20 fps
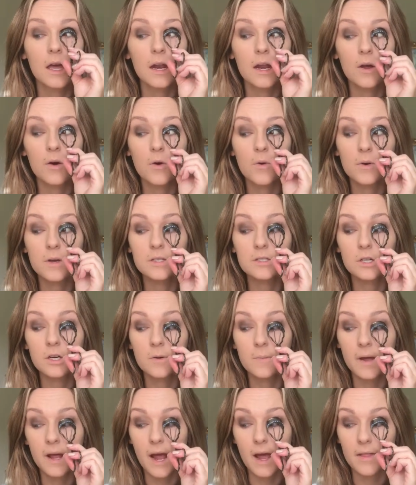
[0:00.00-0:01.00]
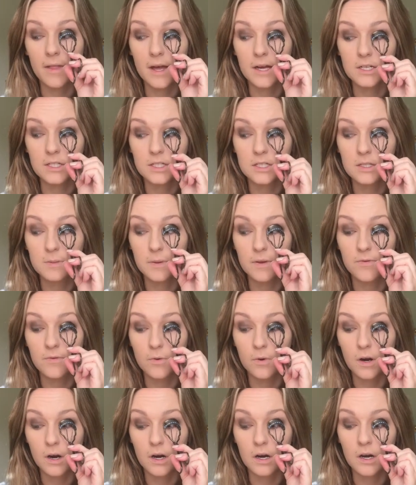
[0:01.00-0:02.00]
And I always curl my eyelashes
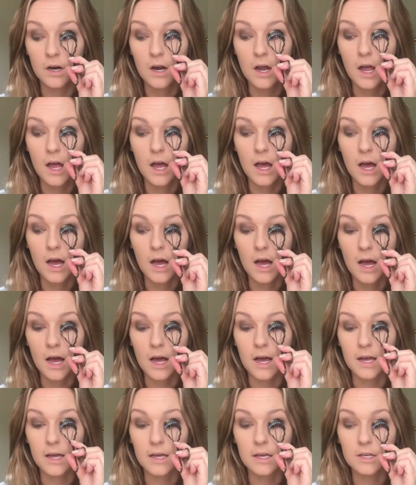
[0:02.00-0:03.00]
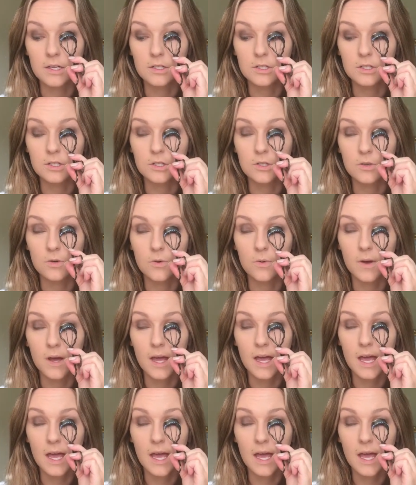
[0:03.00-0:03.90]
before I do